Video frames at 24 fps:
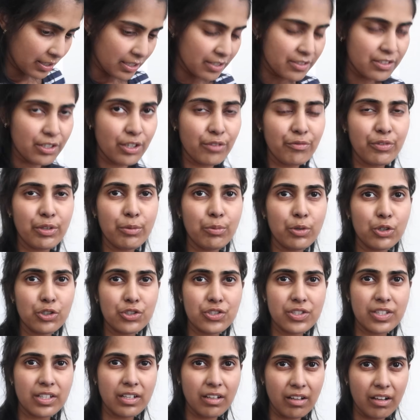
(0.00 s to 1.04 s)
So if you
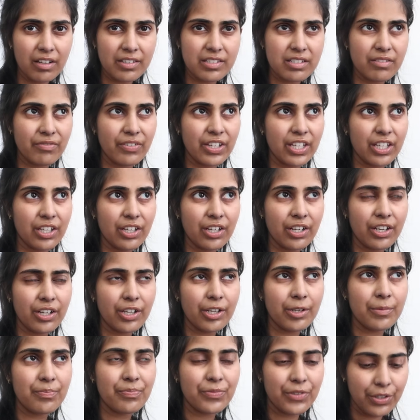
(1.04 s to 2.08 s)
watched the last
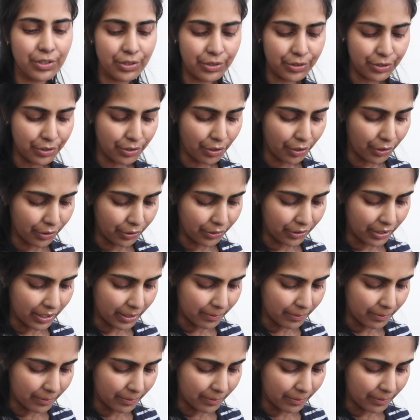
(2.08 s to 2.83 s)
video, you know